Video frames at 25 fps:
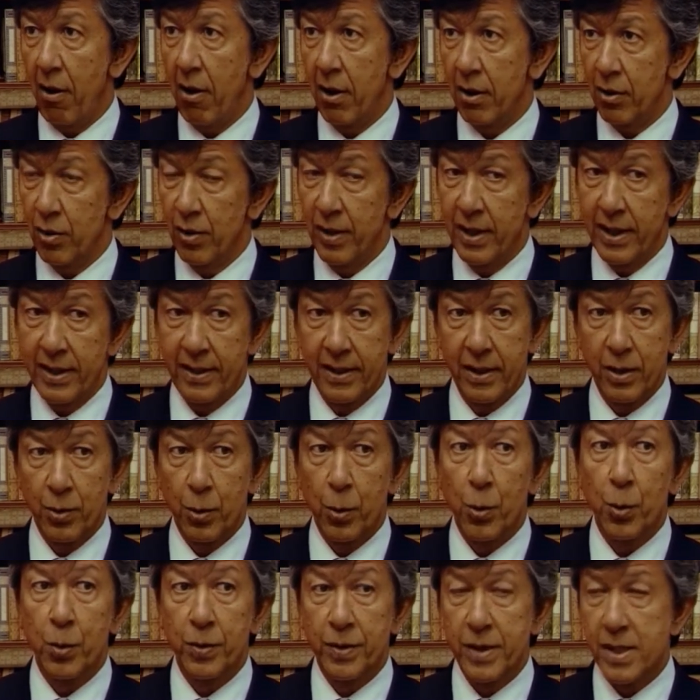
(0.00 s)
are collecting
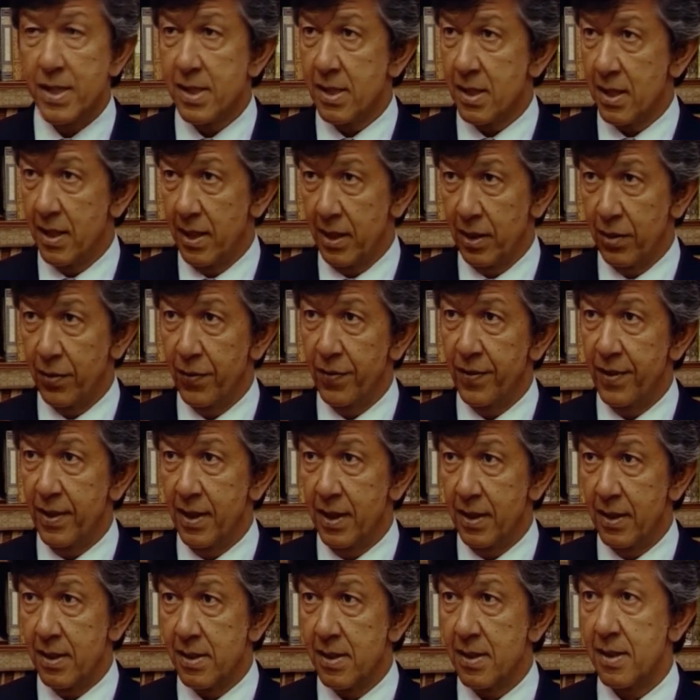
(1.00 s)
all these kind of
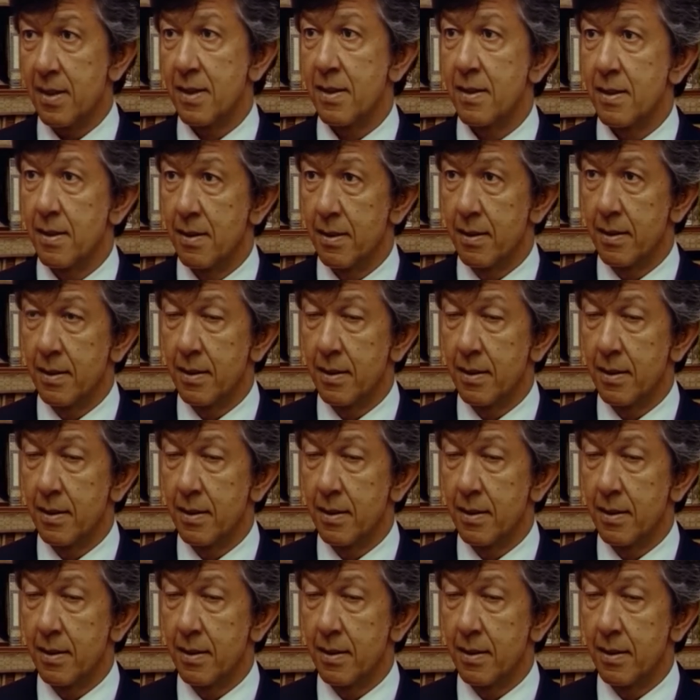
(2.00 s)
things